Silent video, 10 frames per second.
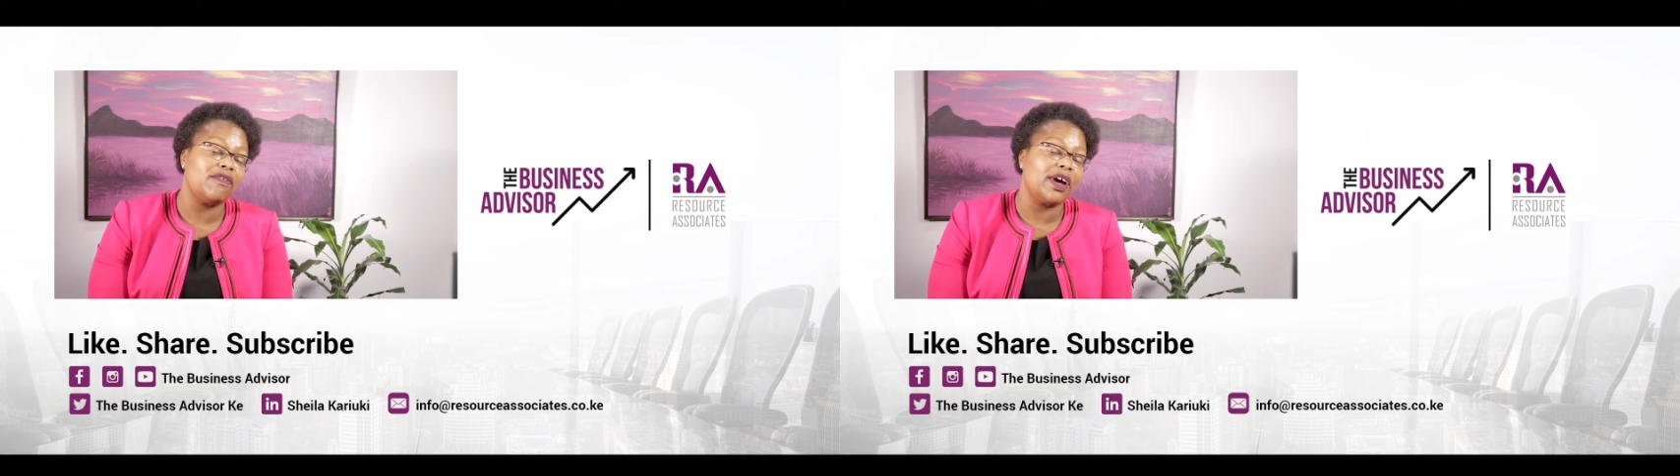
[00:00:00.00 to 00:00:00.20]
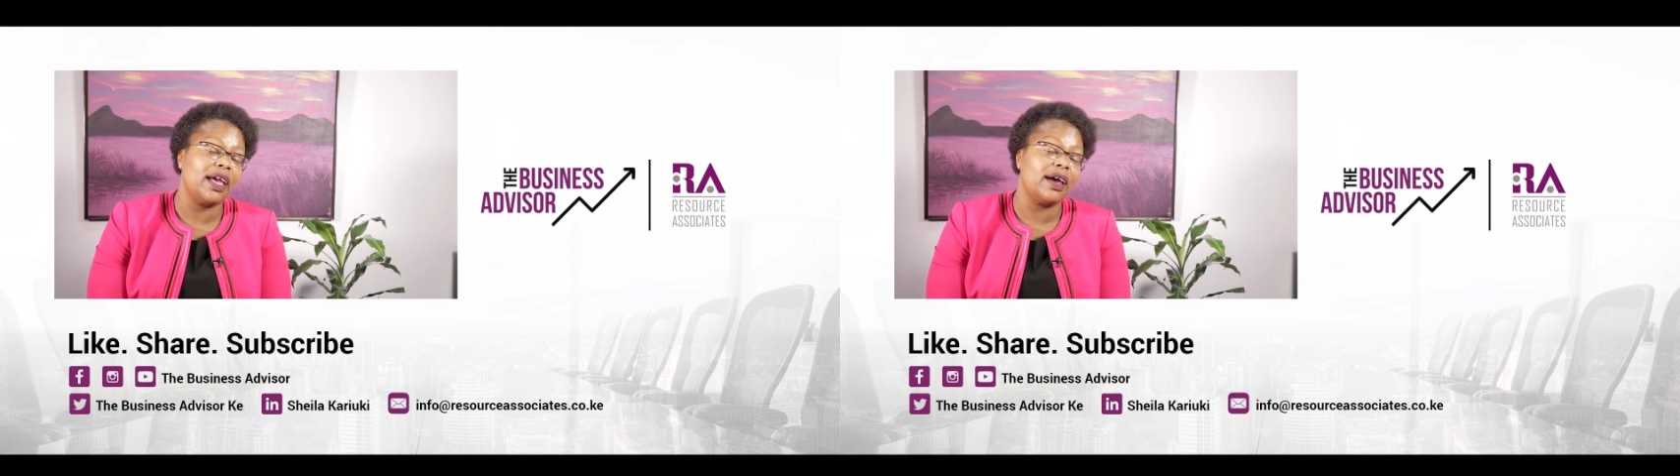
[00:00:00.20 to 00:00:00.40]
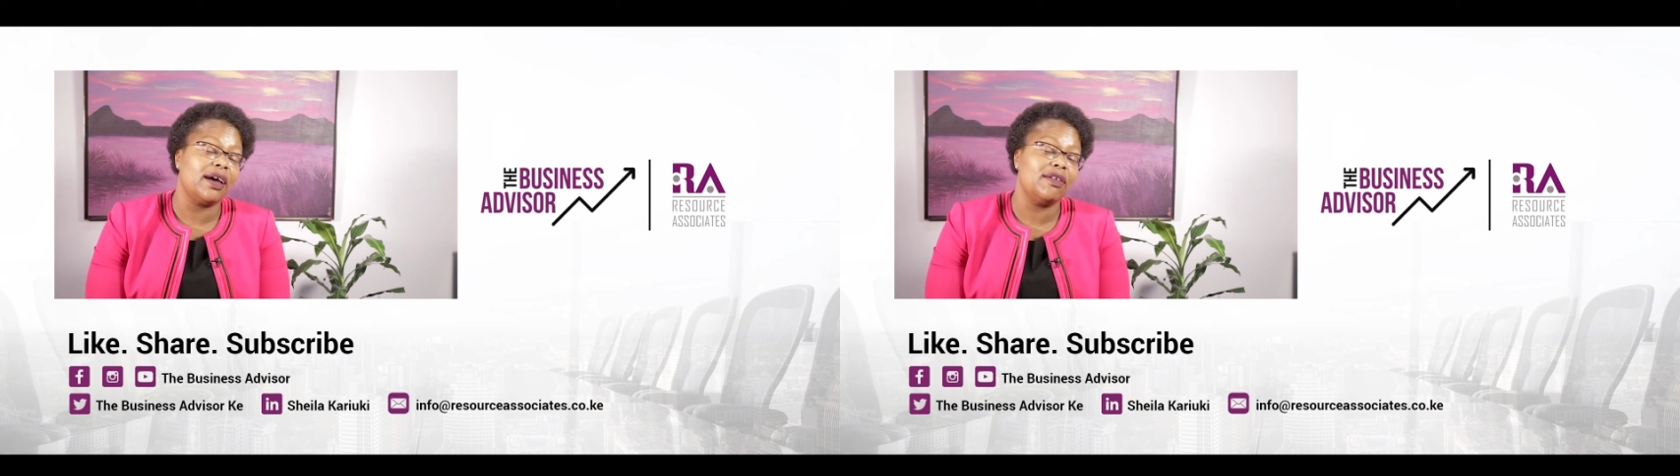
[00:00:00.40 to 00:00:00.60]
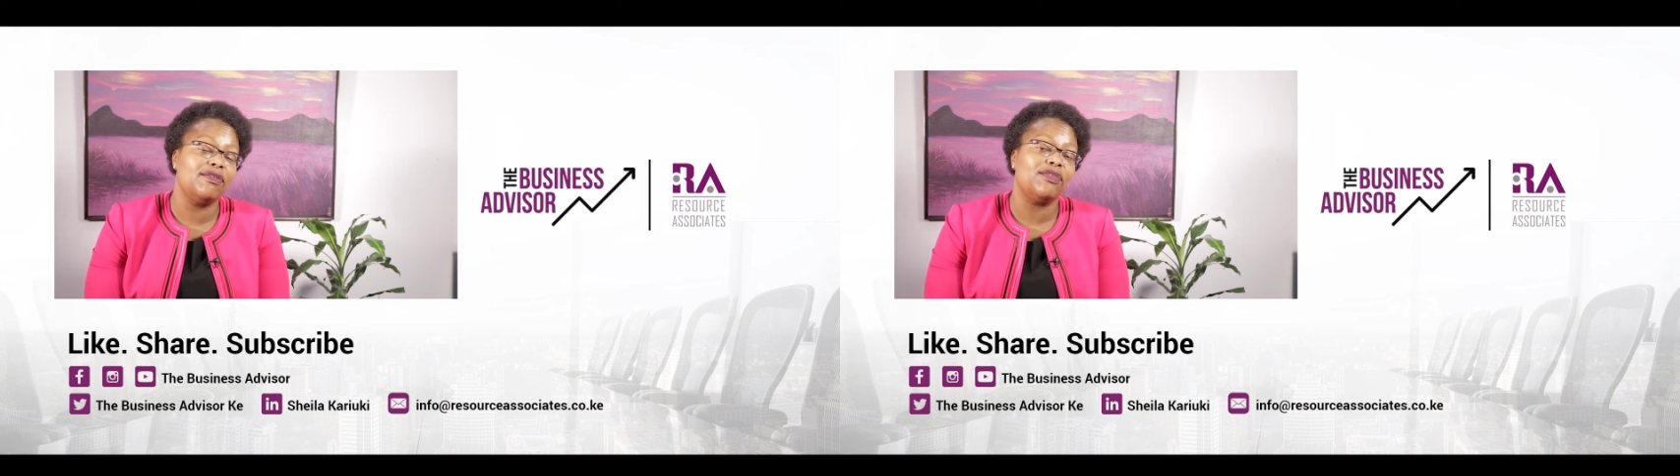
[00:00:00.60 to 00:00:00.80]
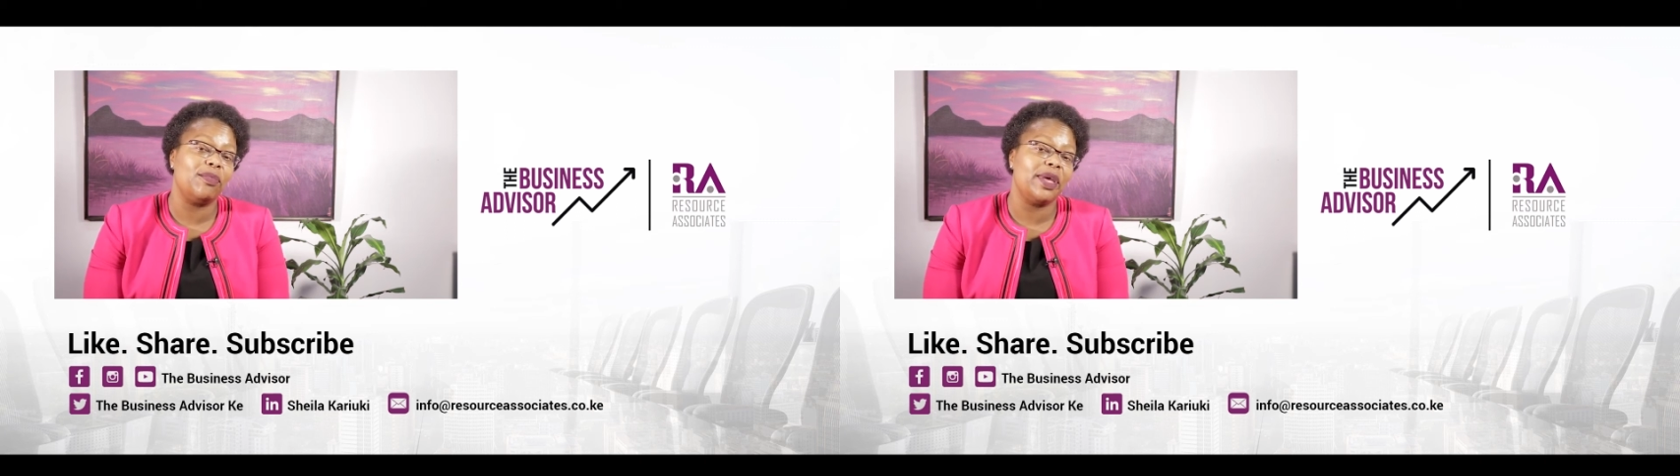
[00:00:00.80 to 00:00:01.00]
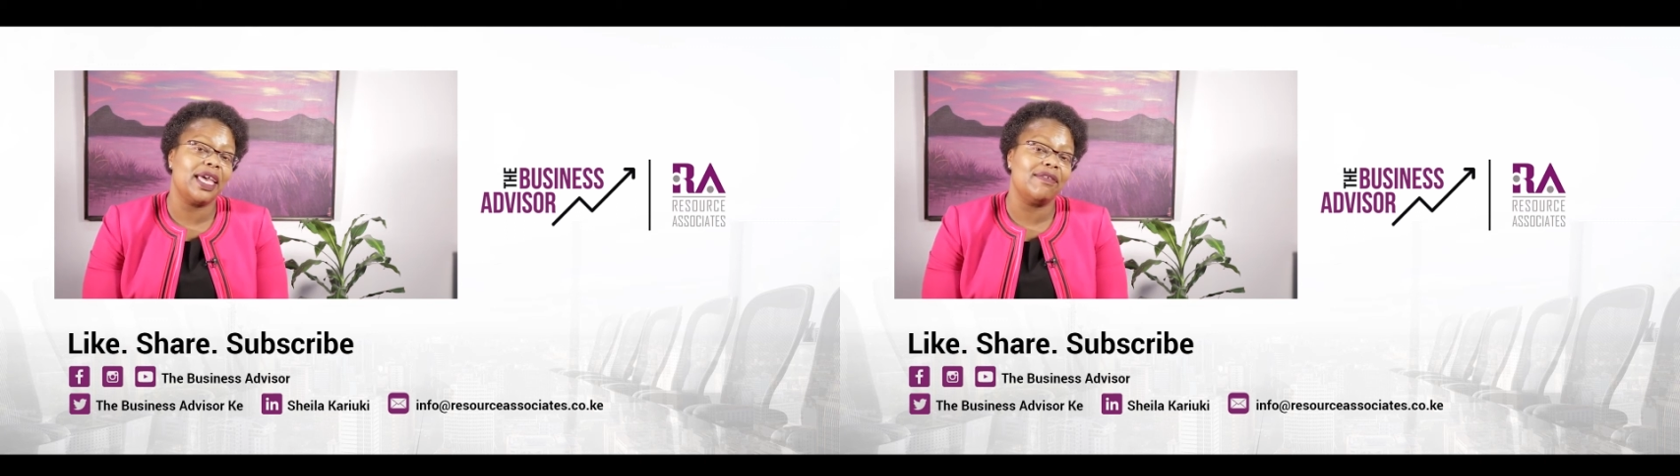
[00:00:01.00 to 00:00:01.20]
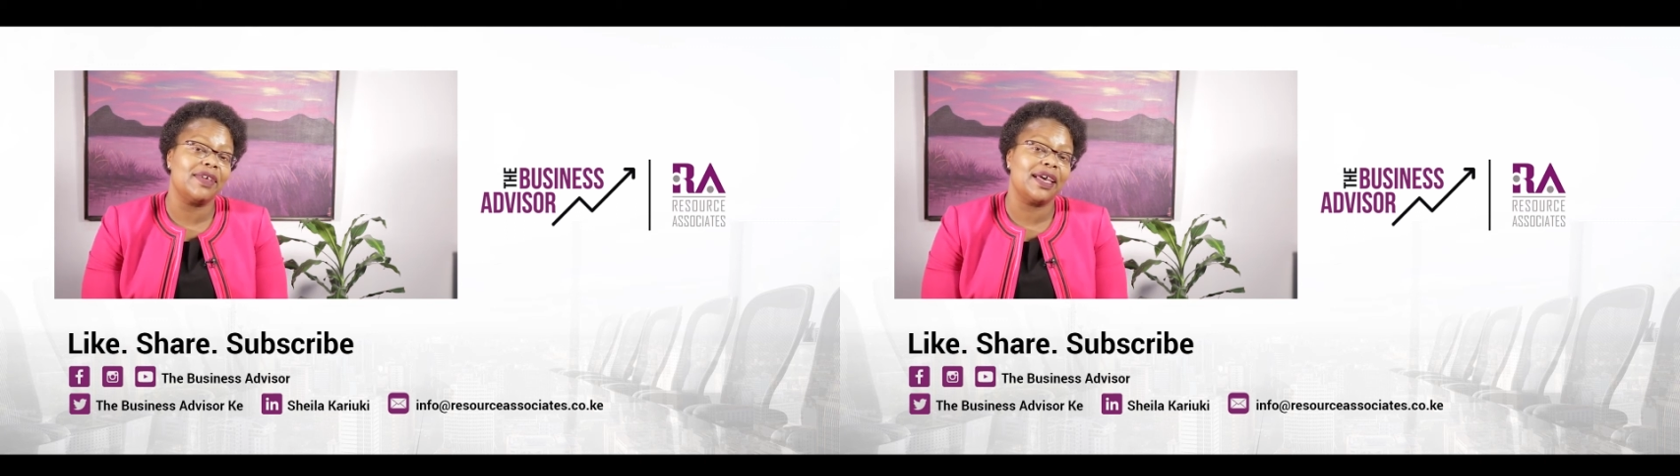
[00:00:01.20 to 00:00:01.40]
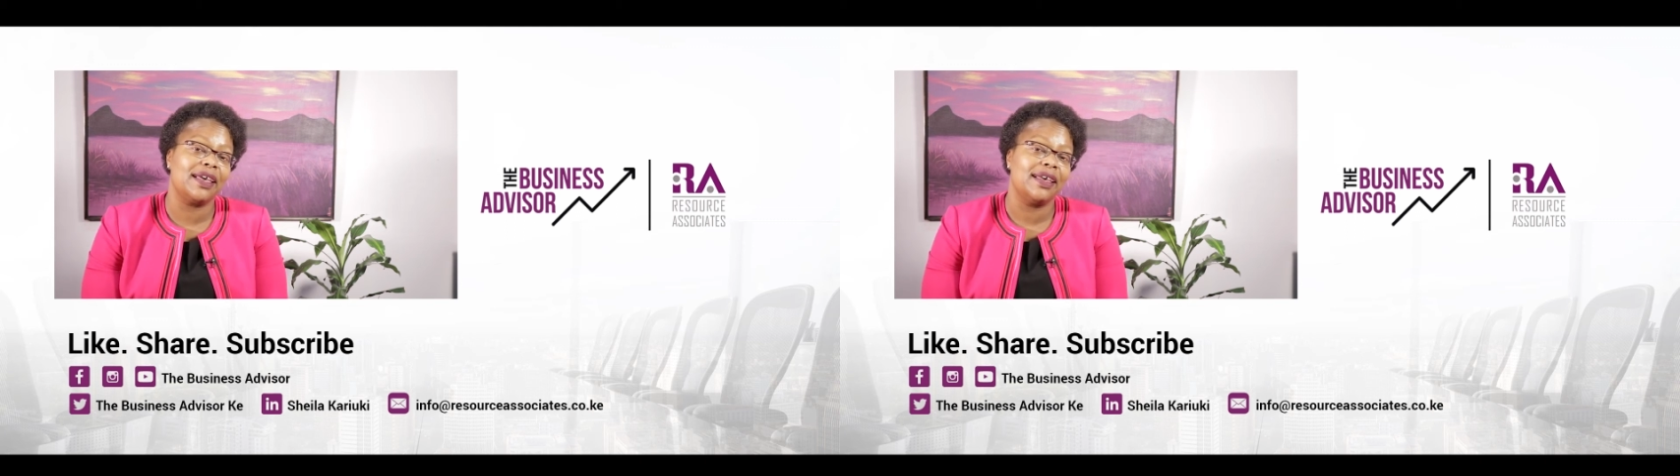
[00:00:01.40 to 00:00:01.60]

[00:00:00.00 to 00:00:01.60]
fire for behavior.